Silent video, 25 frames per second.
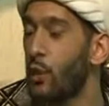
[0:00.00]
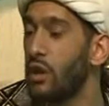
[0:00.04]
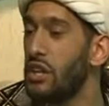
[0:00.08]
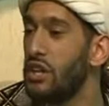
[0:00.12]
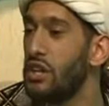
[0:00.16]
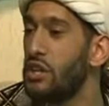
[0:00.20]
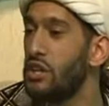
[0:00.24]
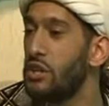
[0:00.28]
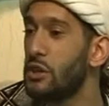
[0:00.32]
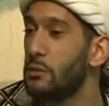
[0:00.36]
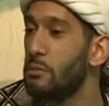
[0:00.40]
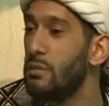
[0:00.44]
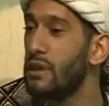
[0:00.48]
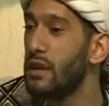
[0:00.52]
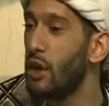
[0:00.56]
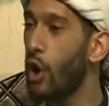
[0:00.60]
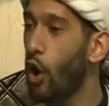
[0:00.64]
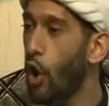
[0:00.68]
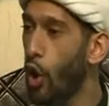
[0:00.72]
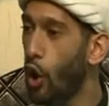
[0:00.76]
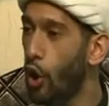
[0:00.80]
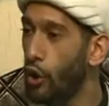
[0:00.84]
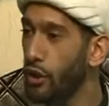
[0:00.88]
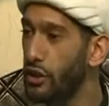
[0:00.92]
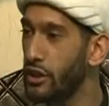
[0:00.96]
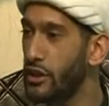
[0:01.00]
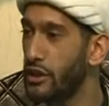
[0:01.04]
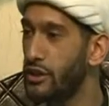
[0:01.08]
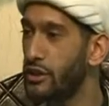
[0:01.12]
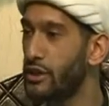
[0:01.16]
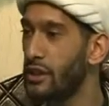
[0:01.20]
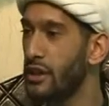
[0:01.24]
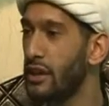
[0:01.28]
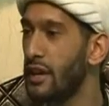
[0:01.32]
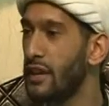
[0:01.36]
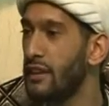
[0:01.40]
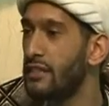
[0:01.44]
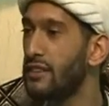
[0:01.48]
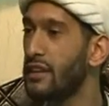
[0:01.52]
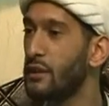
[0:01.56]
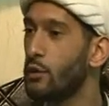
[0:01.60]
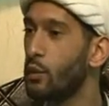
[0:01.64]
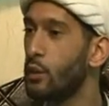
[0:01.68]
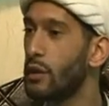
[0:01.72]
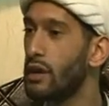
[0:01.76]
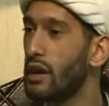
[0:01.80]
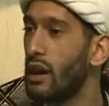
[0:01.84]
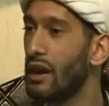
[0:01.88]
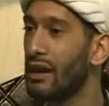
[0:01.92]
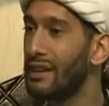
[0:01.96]
We should be honored that
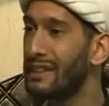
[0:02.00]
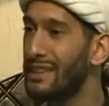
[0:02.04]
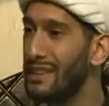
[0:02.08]
we are